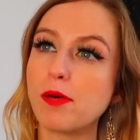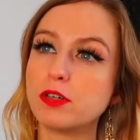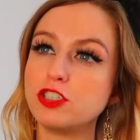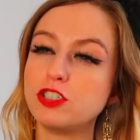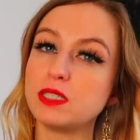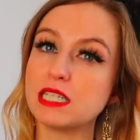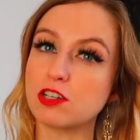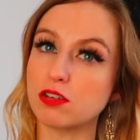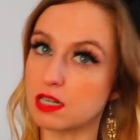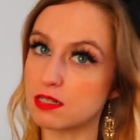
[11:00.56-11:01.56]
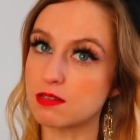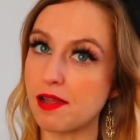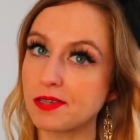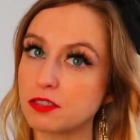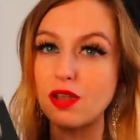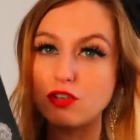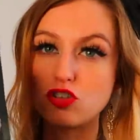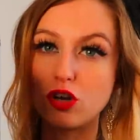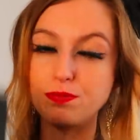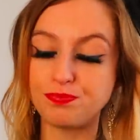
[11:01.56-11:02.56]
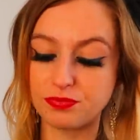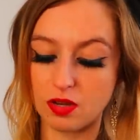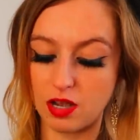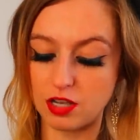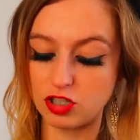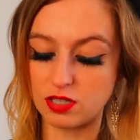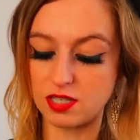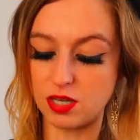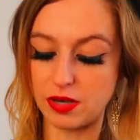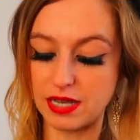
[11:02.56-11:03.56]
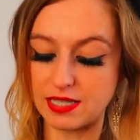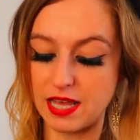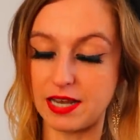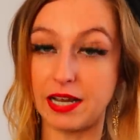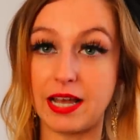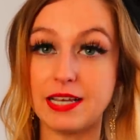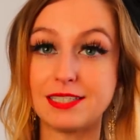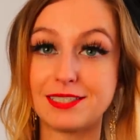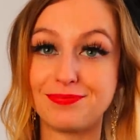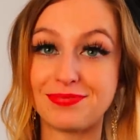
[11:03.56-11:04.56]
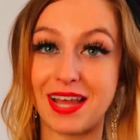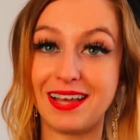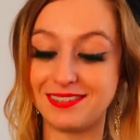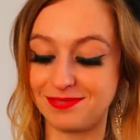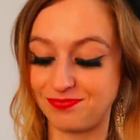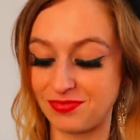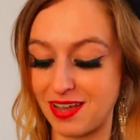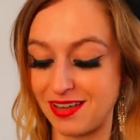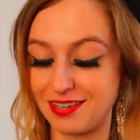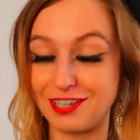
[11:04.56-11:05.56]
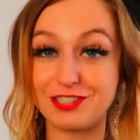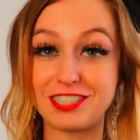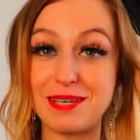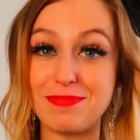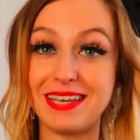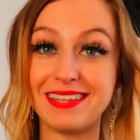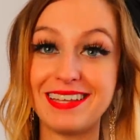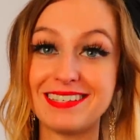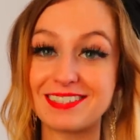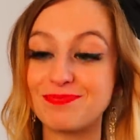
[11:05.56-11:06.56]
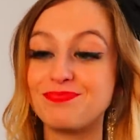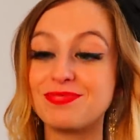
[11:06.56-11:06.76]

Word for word: I want to do a TikTok dance next, so I shall see you guys then, I guess. And just keep eating this.